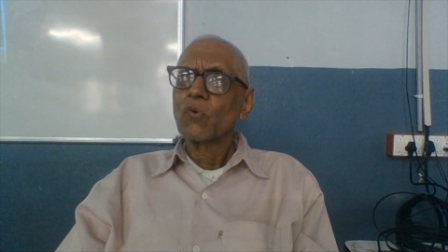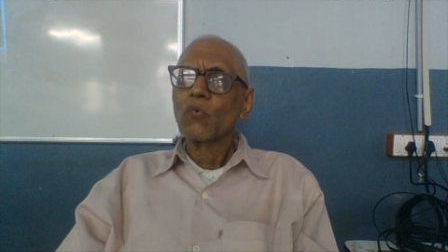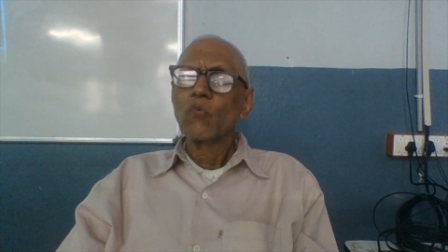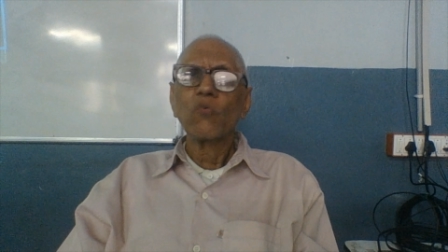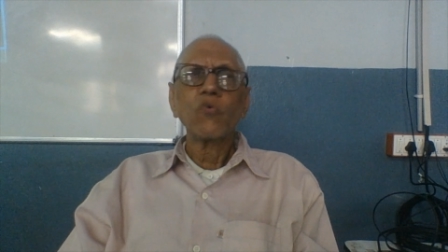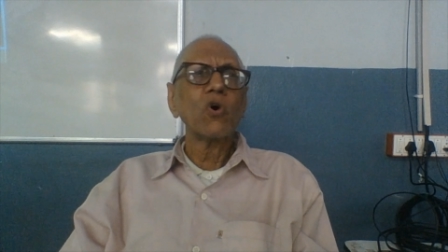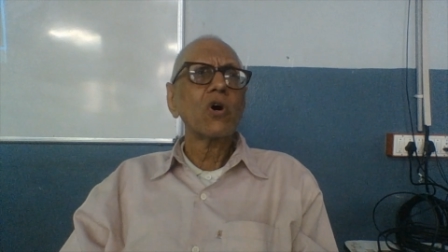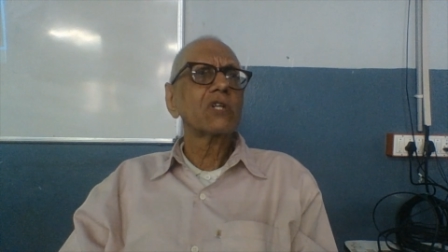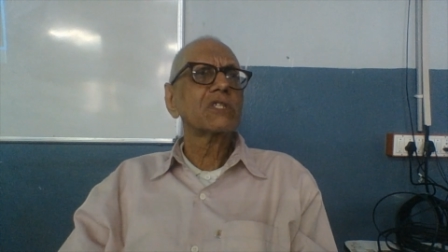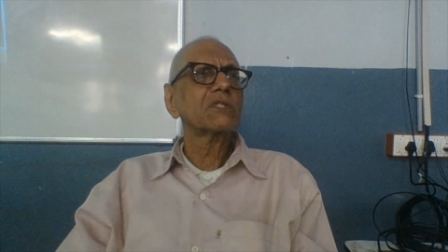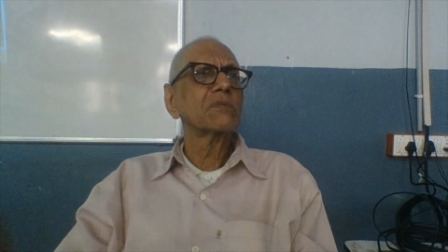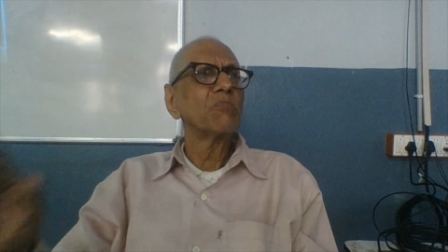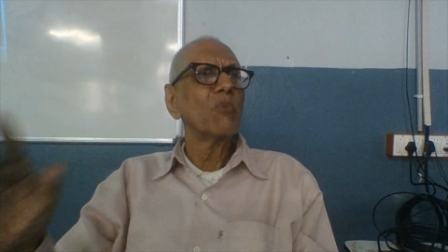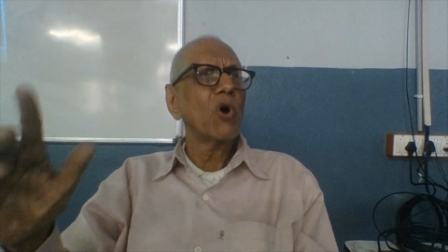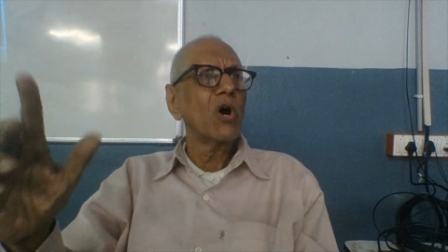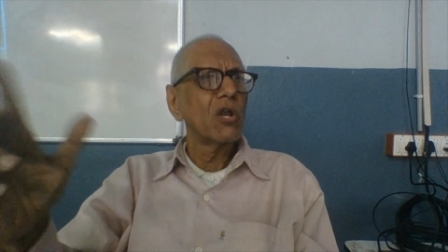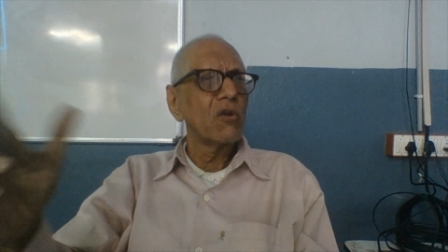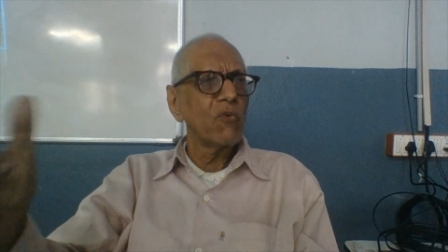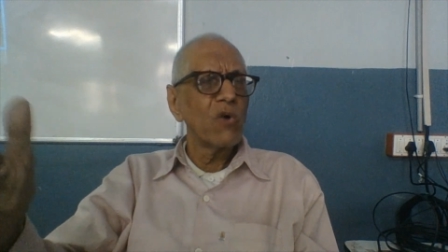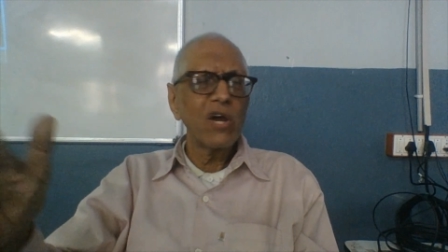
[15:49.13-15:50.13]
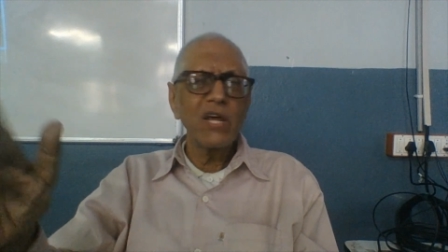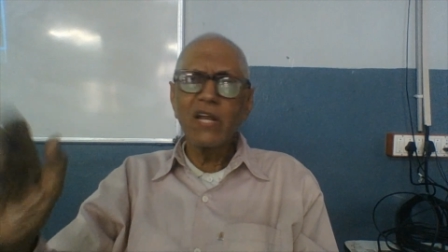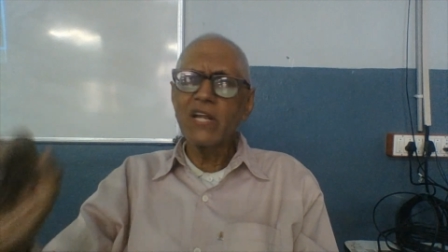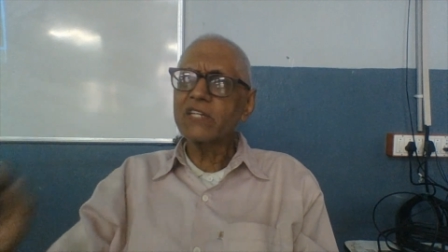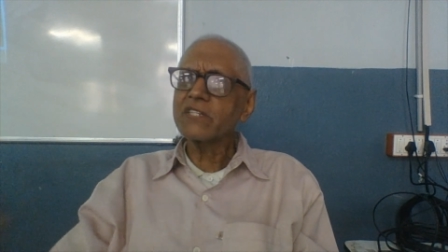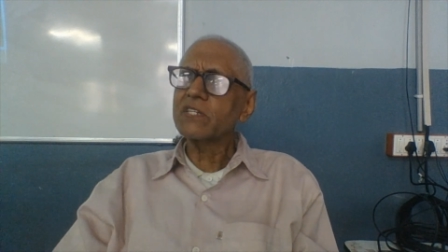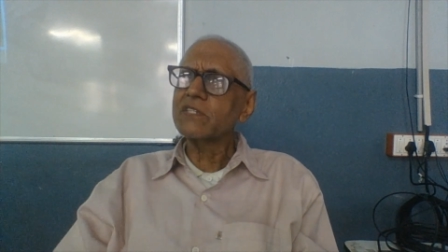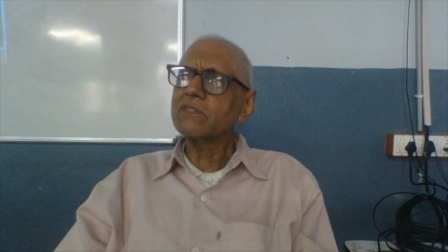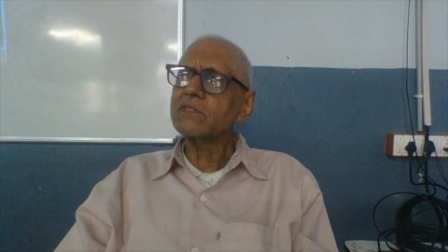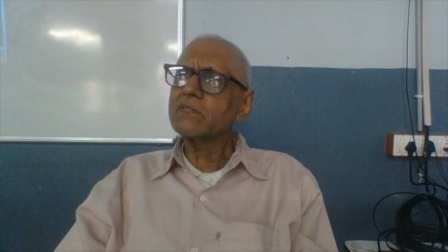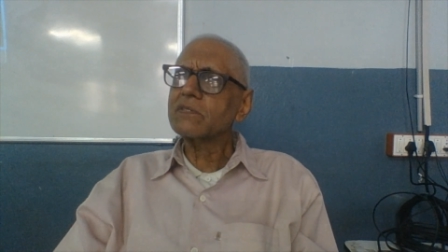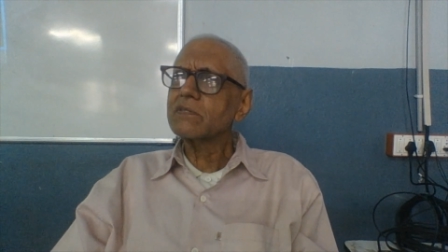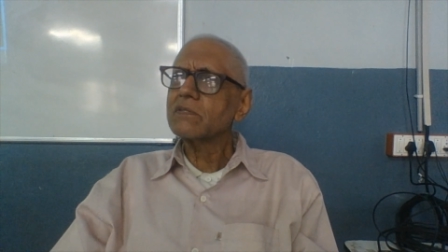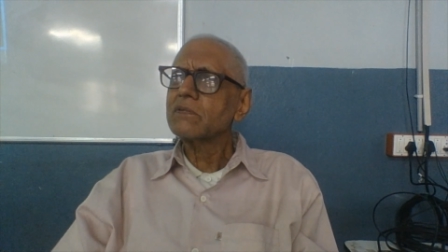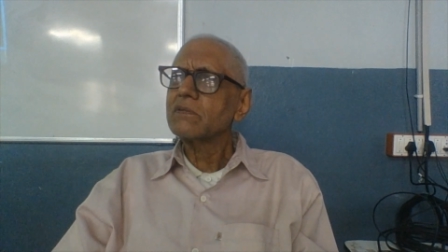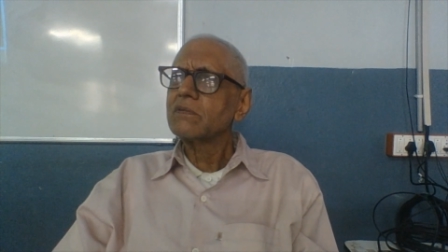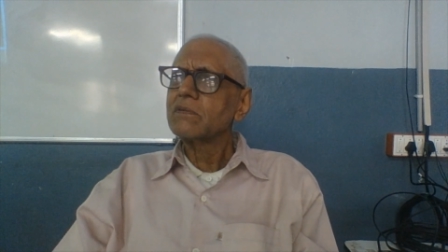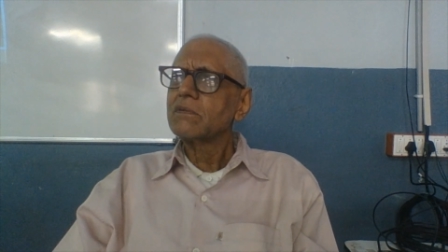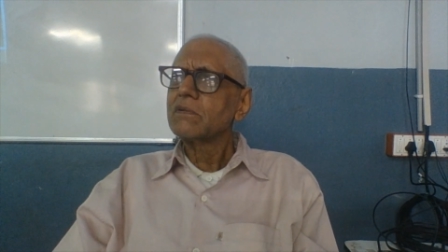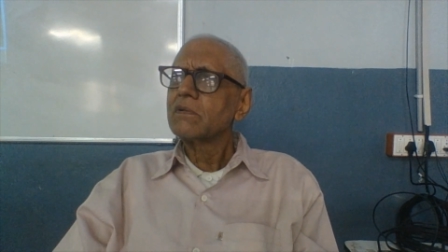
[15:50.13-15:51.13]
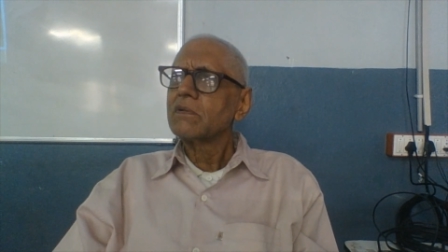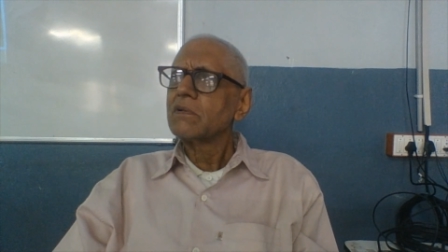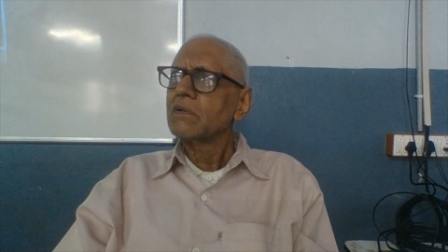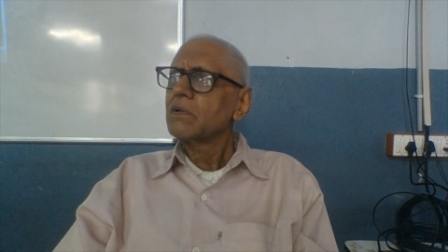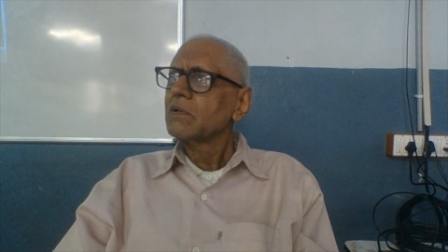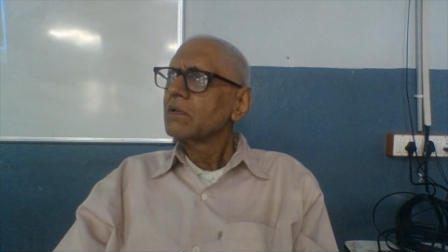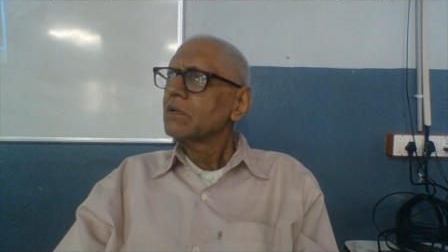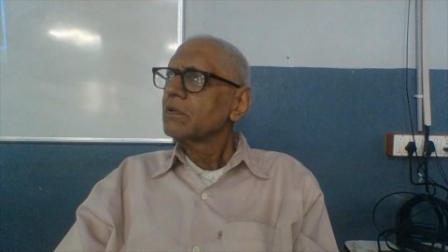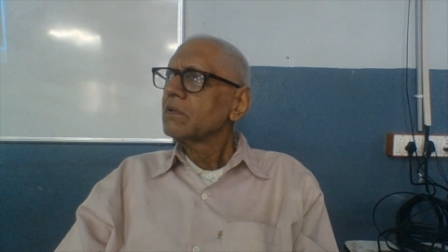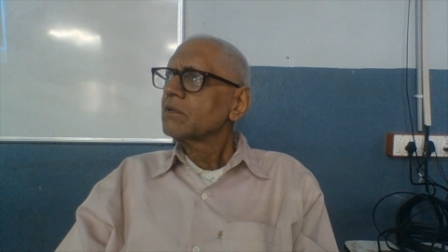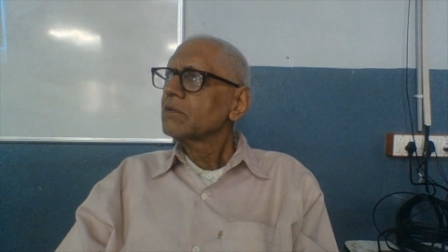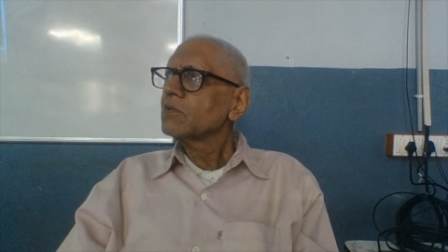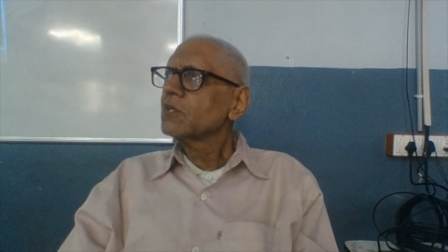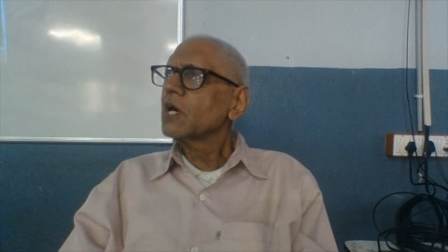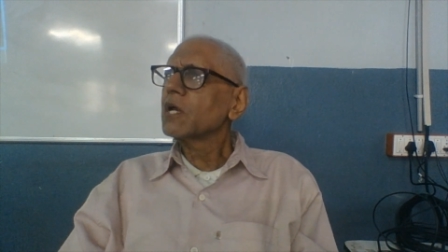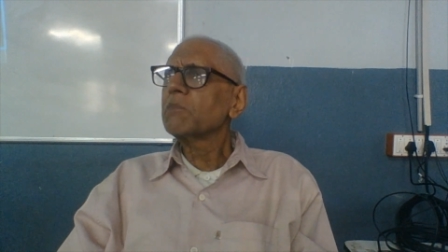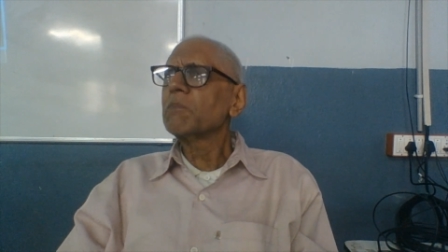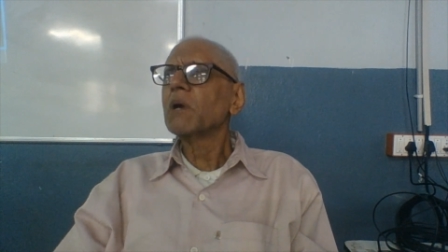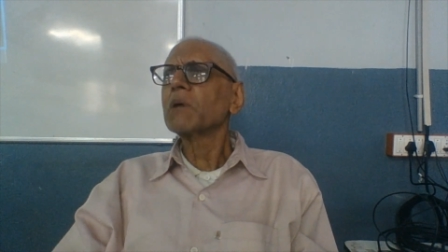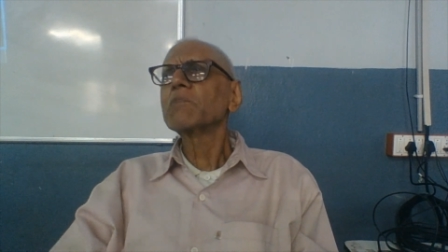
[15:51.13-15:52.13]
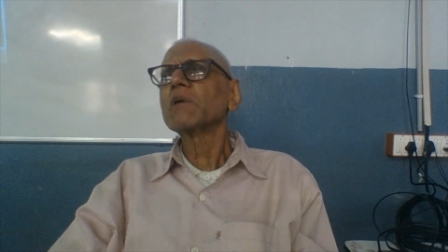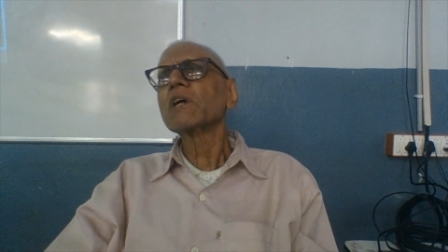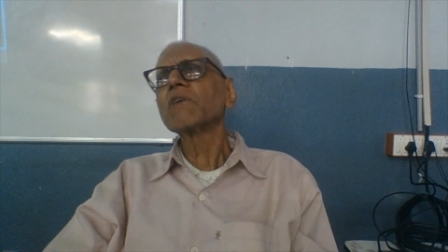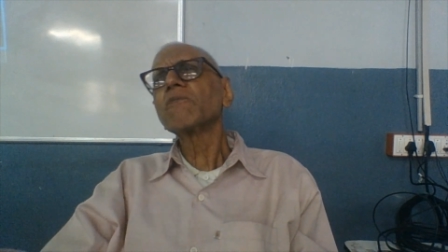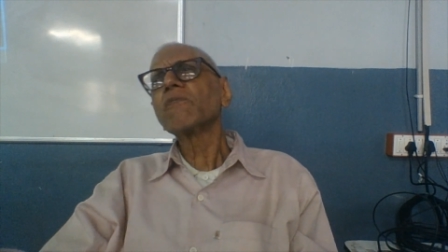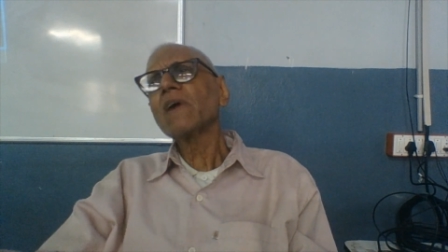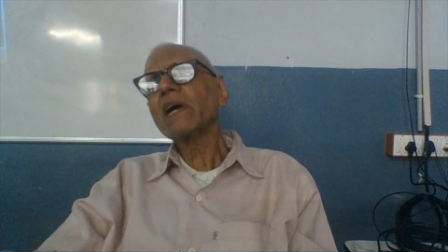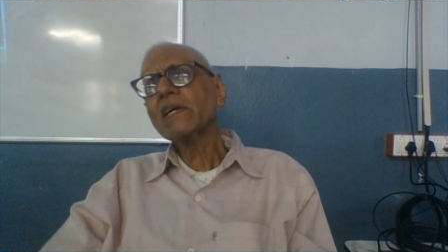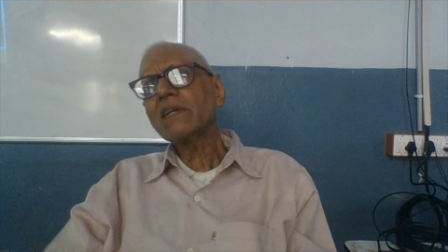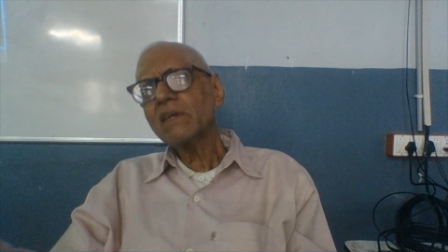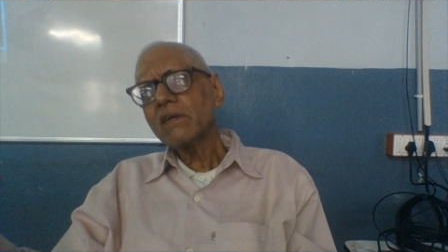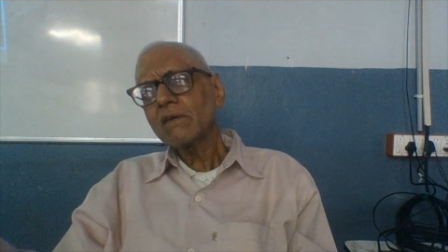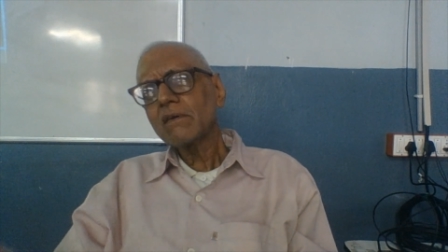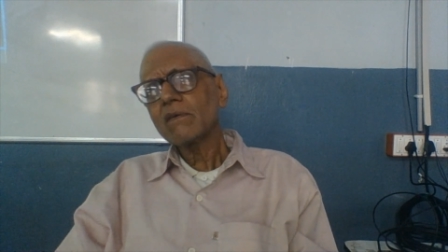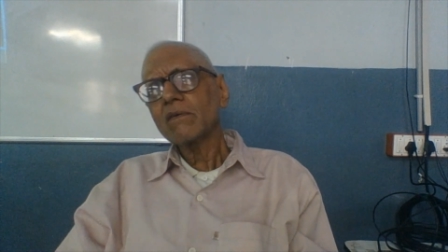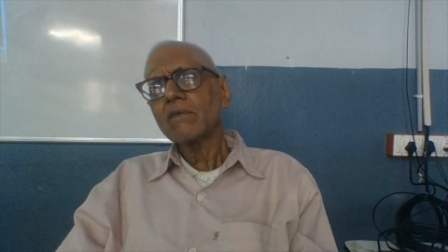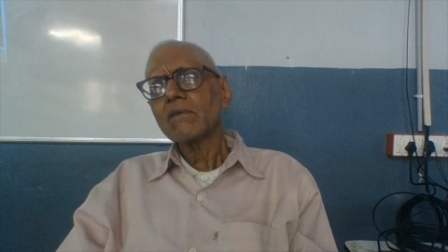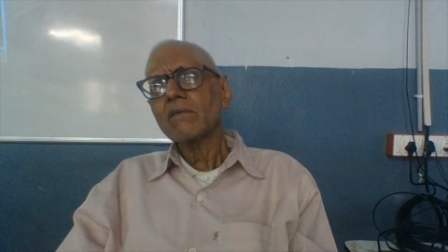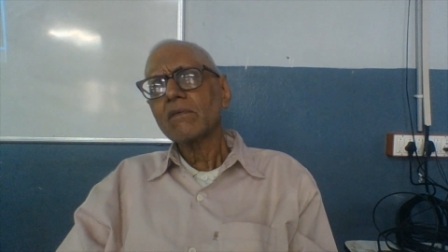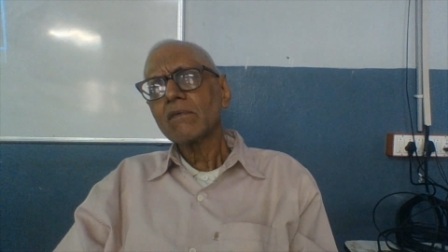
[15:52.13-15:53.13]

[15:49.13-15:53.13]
For small violations, there may be a fine.